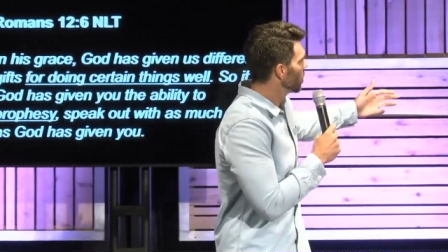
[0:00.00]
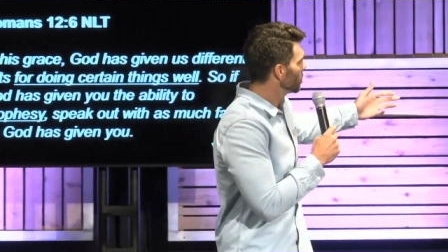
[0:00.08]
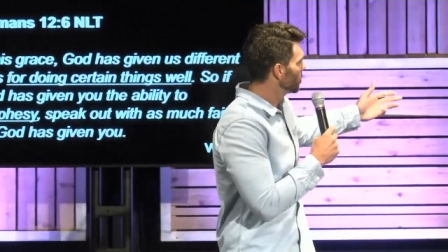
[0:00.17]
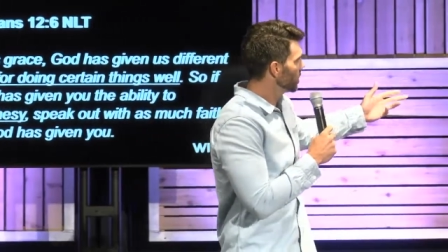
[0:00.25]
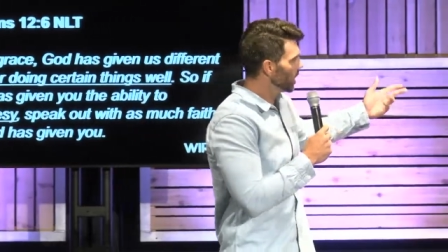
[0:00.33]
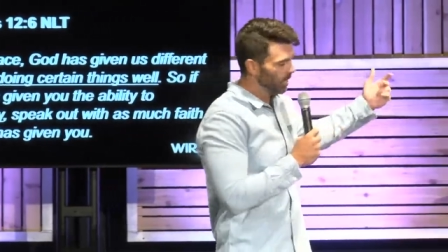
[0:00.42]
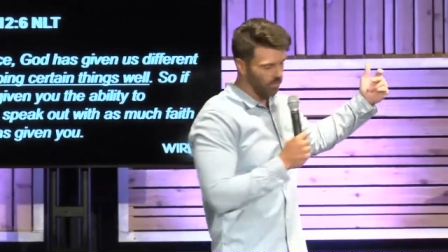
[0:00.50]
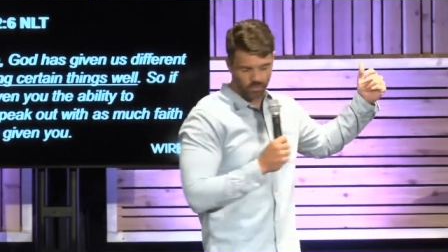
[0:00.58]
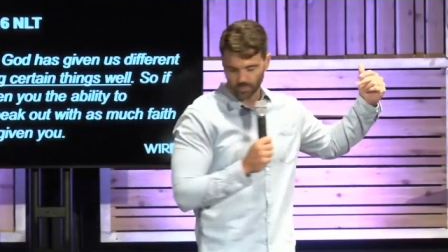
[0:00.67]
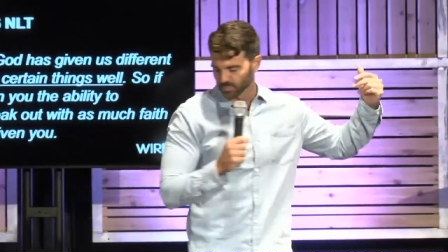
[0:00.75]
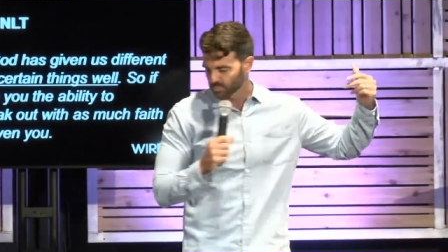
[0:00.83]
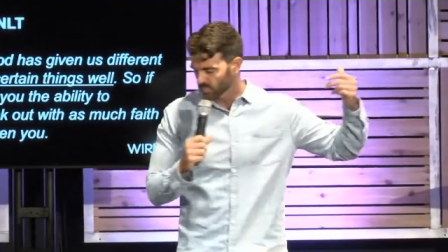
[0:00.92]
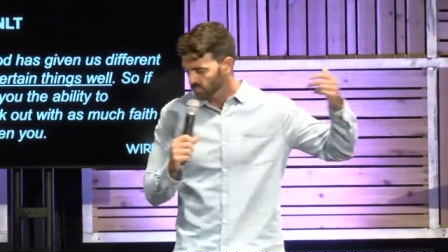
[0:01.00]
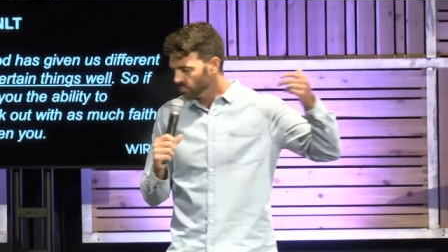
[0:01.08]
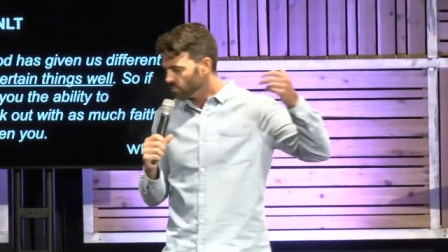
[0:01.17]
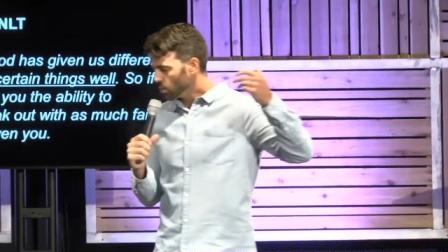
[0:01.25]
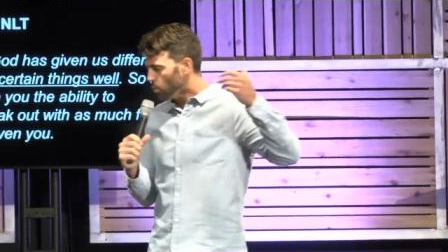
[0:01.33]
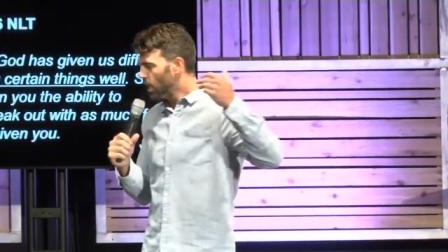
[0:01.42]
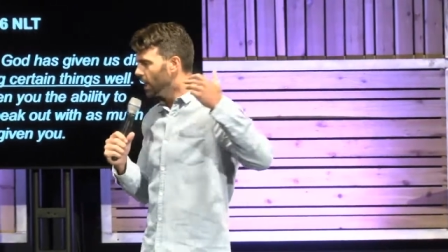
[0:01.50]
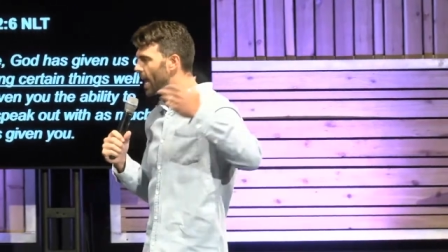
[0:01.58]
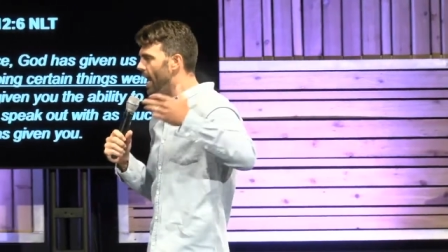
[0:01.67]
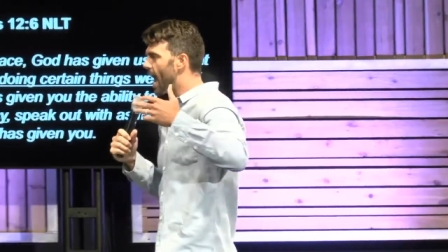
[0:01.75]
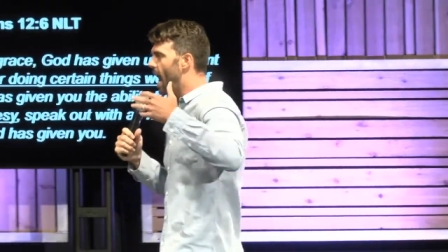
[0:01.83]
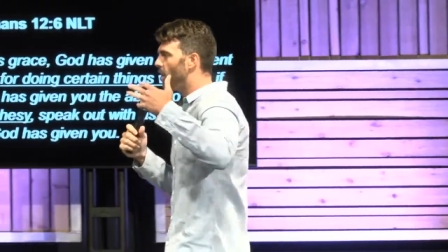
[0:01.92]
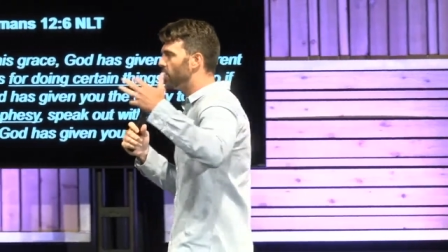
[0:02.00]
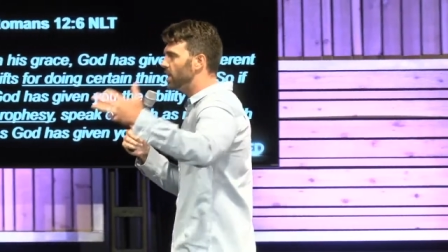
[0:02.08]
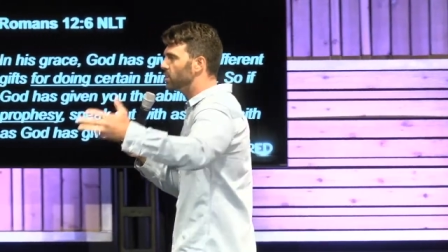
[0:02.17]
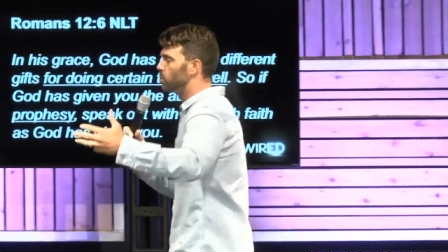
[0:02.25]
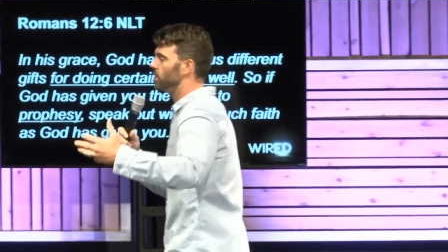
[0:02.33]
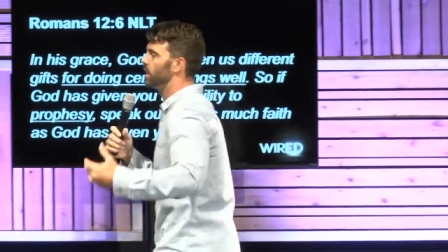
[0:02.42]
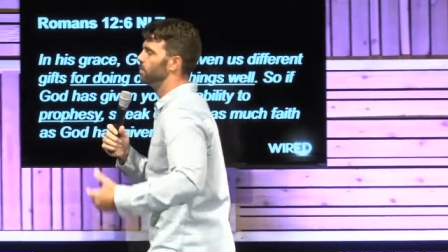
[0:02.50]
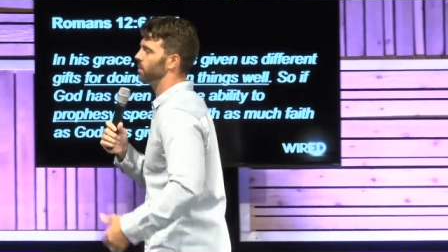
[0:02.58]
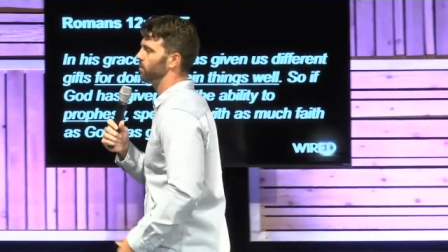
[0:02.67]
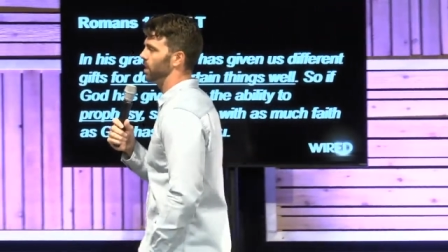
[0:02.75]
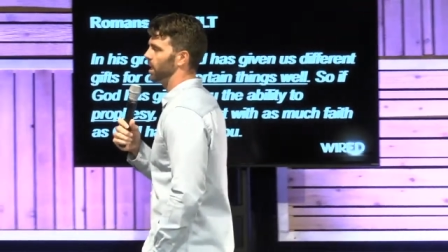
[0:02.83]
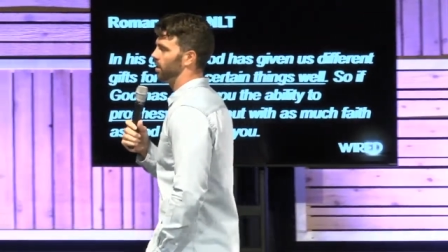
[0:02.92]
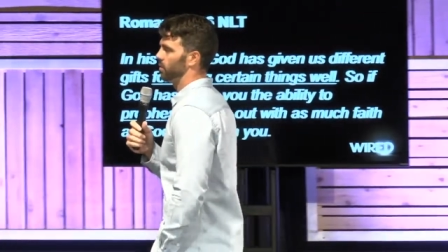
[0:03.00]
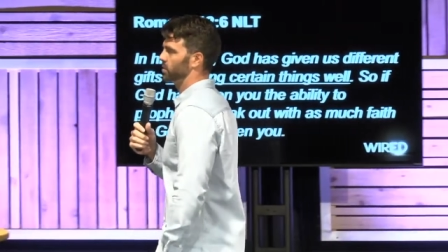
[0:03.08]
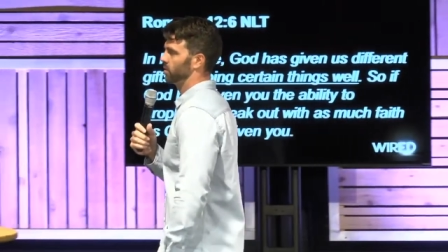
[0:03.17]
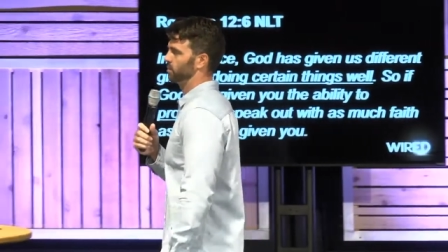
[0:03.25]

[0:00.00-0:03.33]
6, we lay out these redemptive gifts.